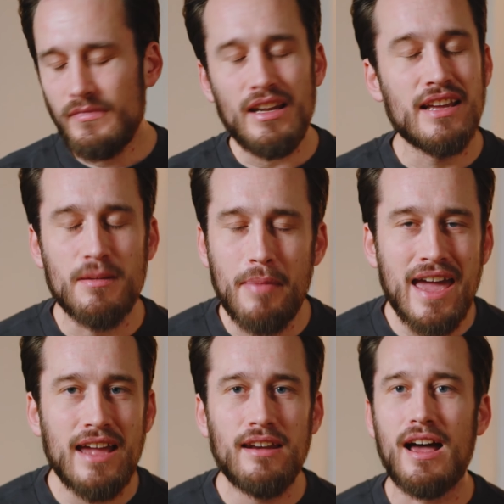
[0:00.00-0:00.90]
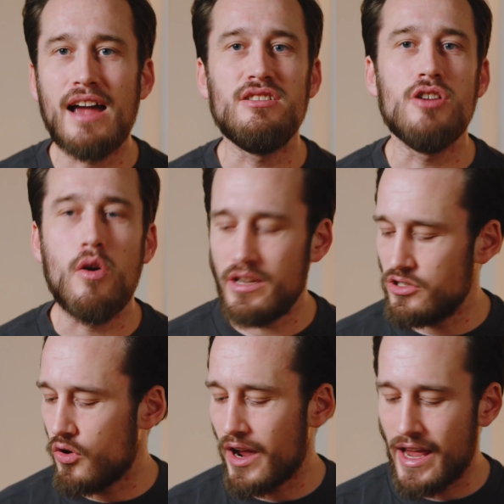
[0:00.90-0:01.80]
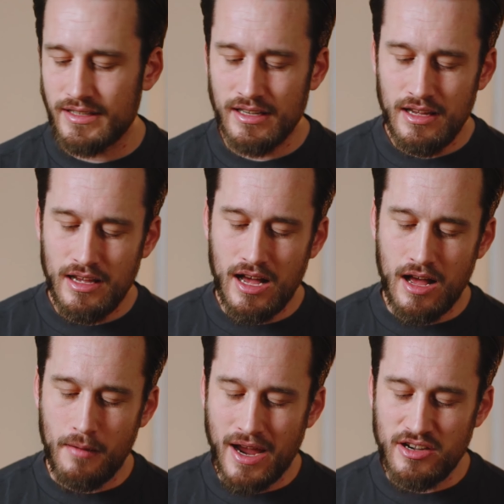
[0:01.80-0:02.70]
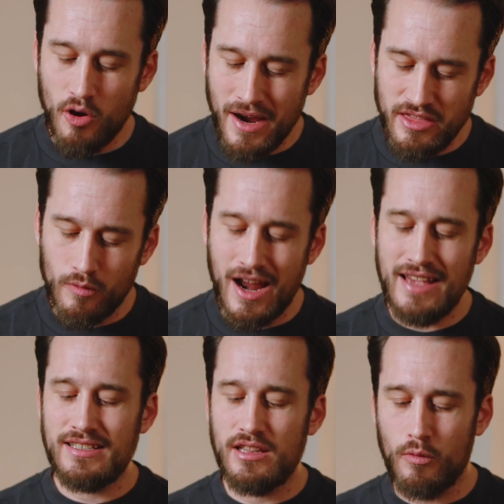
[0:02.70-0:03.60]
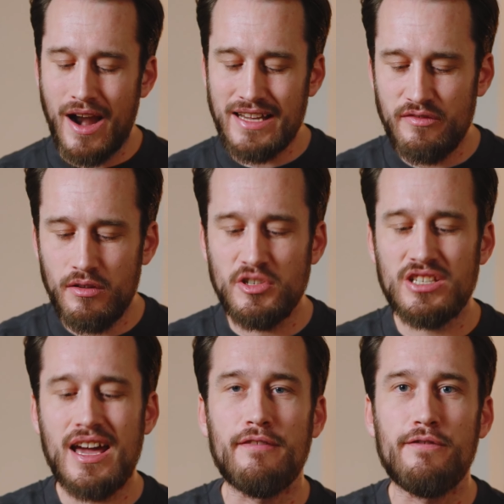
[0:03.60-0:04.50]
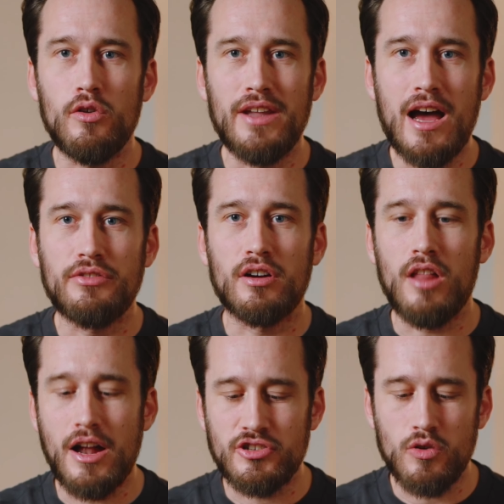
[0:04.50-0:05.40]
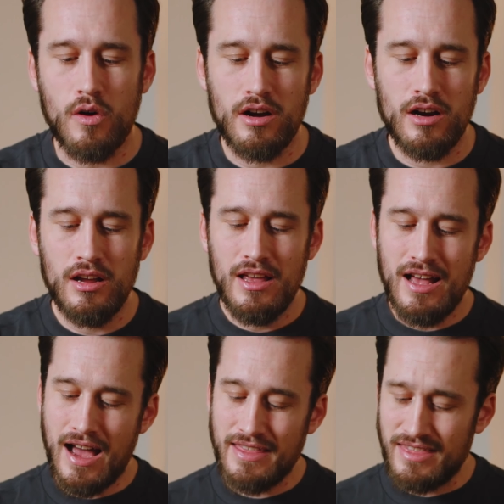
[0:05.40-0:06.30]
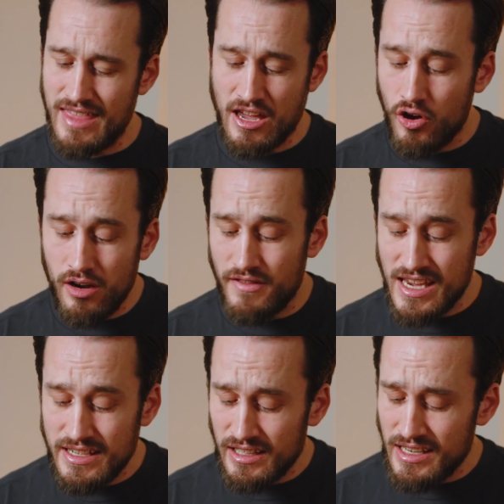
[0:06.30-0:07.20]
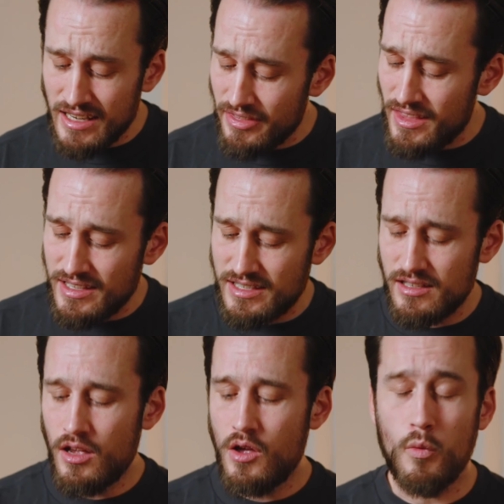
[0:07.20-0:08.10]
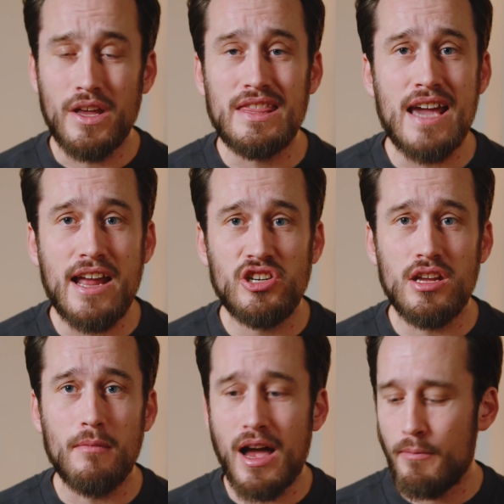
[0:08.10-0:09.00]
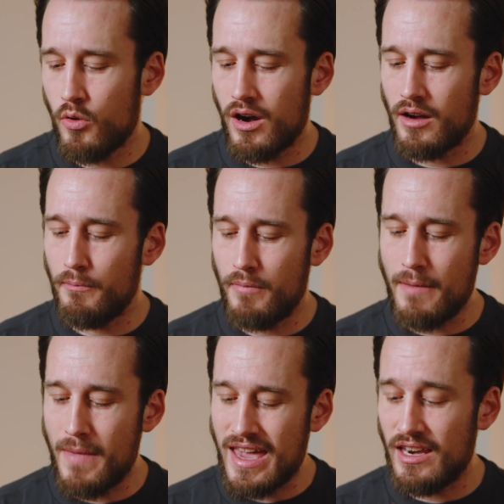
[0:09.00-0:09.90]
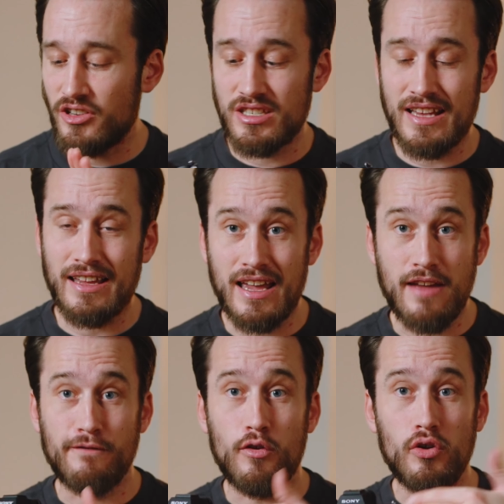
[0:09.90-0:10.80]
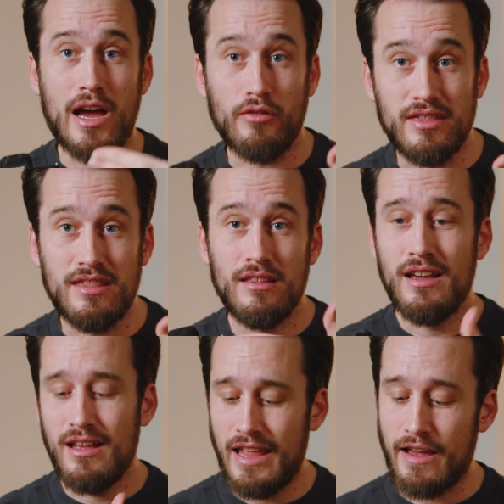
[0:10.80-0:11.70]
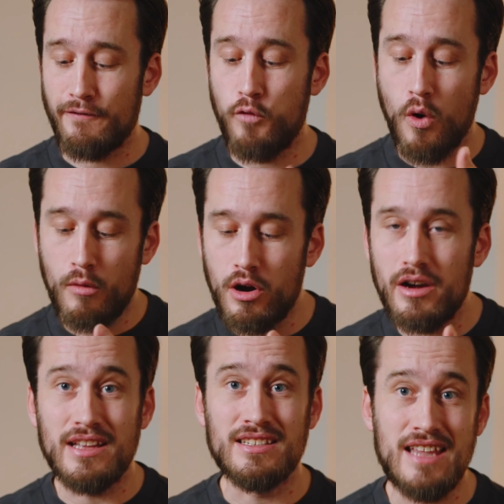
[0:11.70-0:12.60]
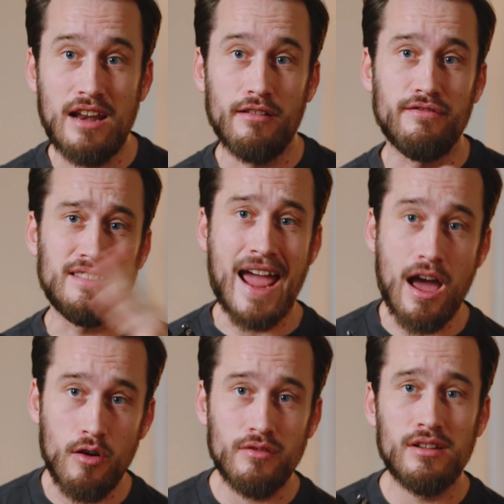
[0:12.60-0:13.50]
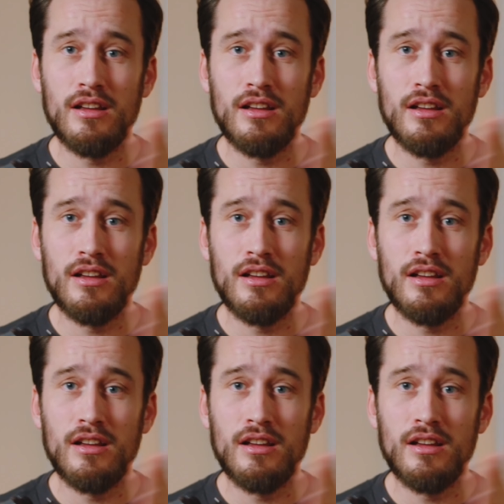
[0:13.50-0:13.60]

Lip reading: It's a pain. I don't enjoy it. I don't mind the rest. The rest of them just kind of fold out. They're a lot shorter. They could have easily done this with the HDMI port by making it just like, again, fold up like forward instead of down.